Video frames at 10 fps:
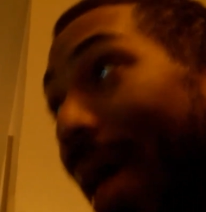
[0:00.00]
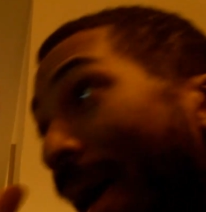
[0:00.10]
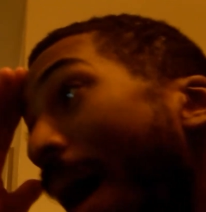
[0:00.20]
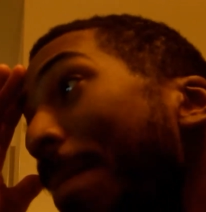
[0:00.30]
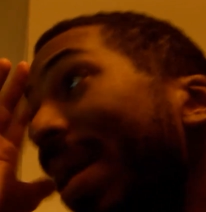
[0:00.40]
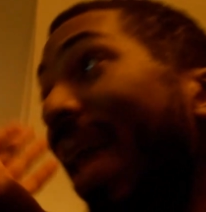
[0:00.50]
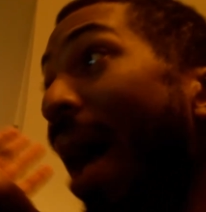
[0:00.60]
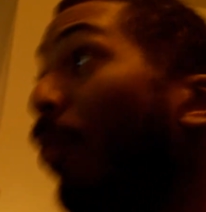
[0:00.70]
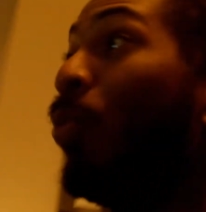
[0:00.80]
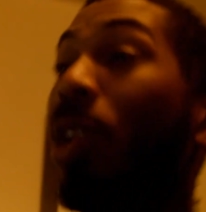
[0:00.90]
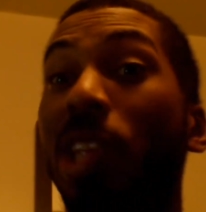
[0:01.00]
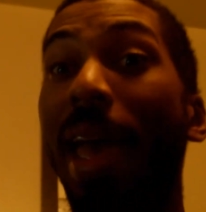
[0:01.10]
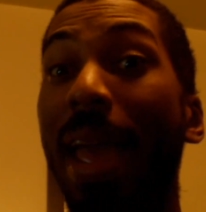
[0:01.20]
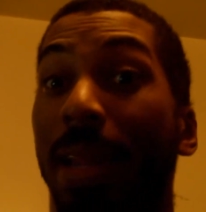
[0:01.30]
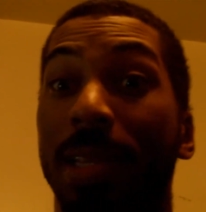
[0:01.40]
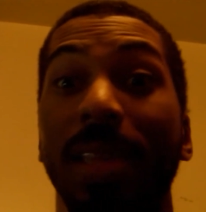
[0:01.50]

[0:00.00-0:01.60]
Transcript: And I mean, I wish I had the